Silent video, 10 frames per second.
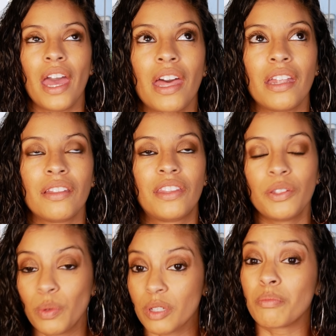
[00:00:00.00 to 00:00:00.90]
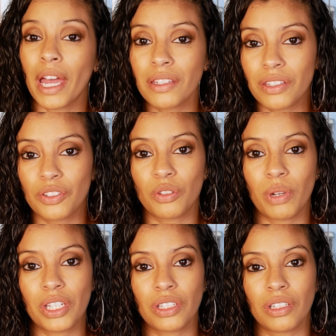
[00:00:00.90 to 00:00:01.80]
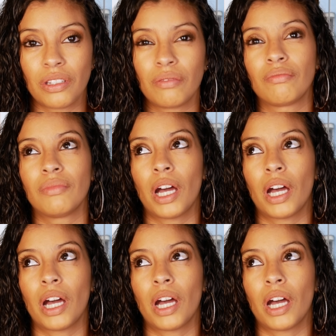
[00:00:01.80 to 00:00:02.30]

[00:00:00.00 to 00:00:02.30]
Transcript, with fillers: And this was my situation